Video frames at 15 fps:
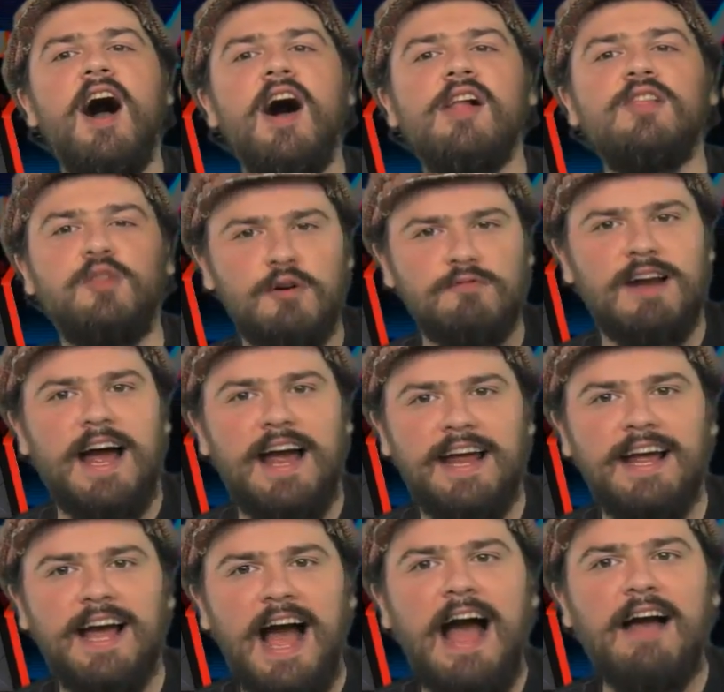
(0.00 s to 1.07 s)
Look,
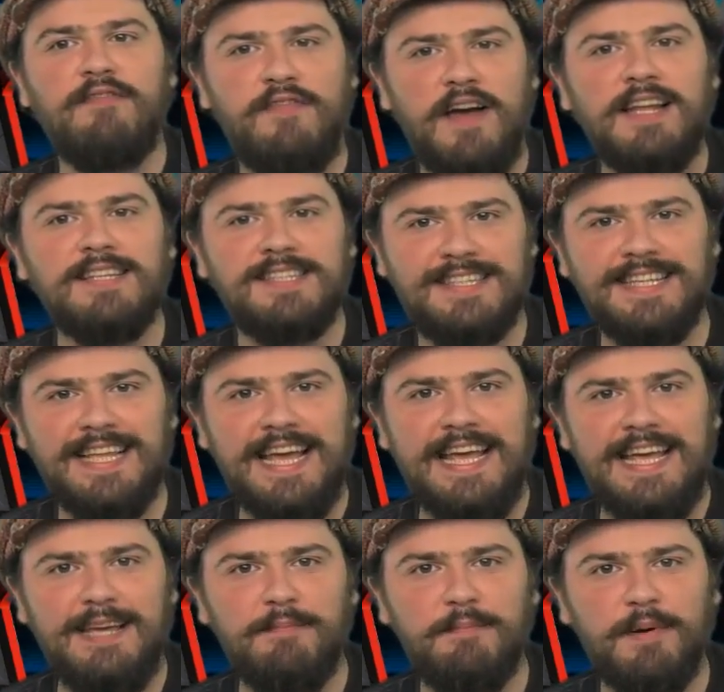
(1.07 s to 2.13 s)
right, I fell
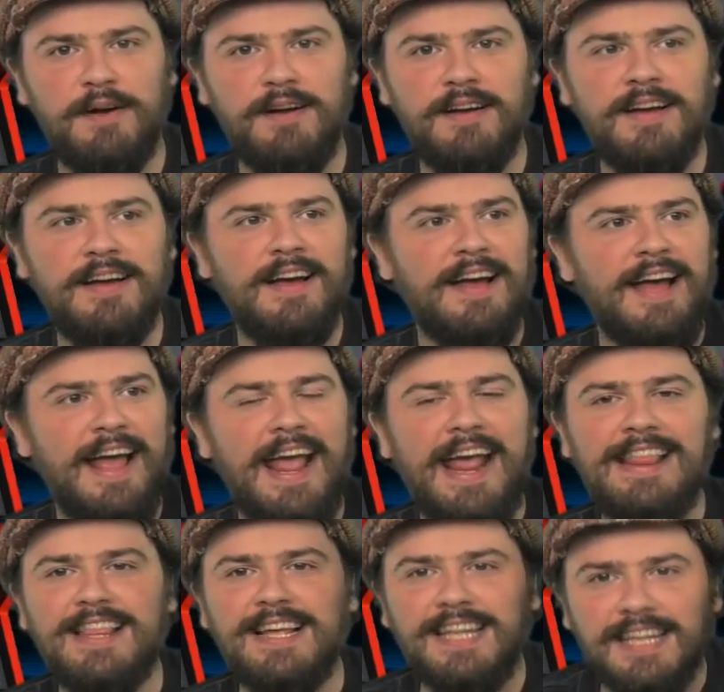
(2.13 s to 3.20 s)
asleep
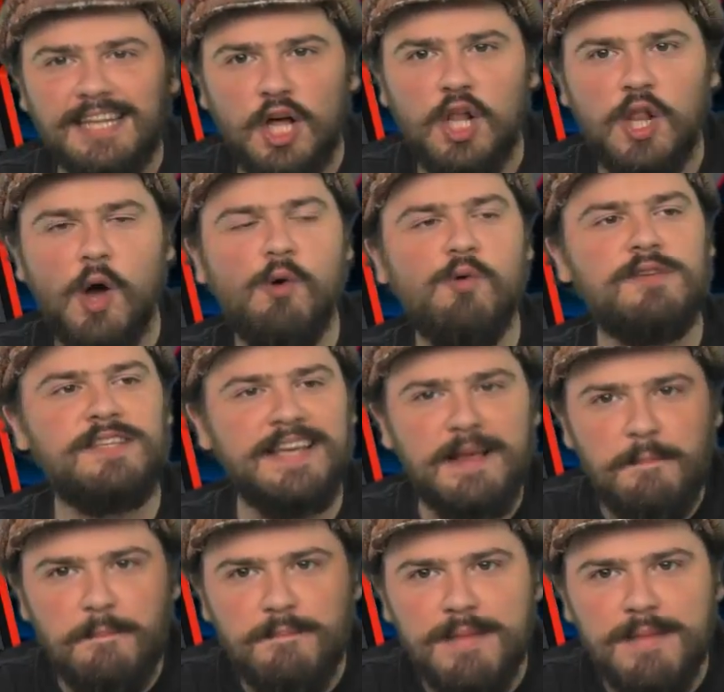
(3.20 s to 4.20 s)
in the closing